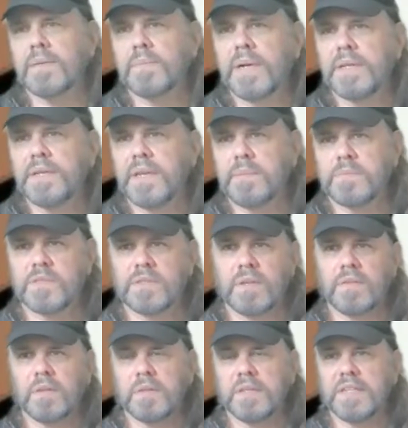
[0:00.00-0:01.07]
my name's
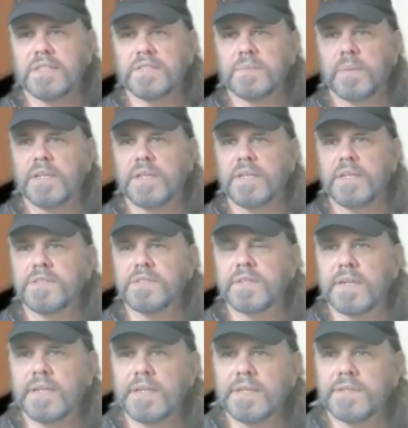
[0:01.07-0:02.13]
on the lease, but he
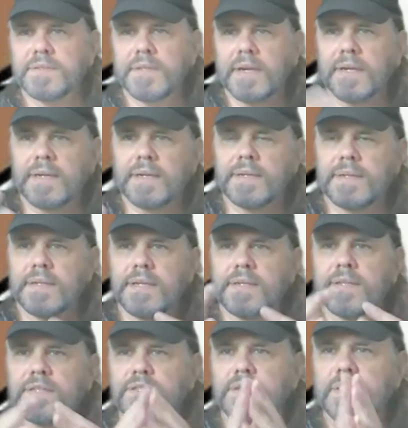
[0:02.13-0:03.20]

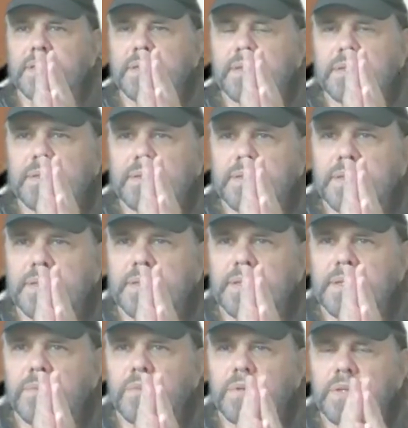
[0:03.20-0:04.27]
serves
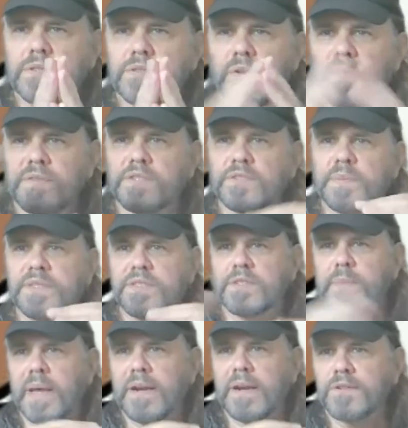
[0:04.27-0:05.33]
as a
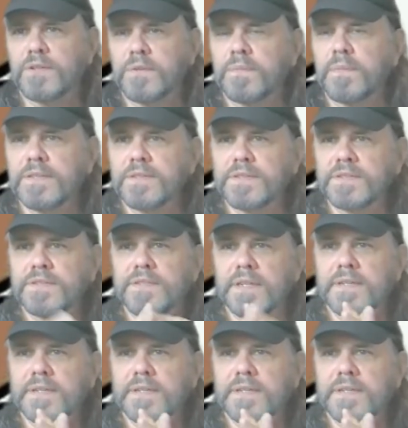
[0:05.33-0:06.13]
business manager. It's his,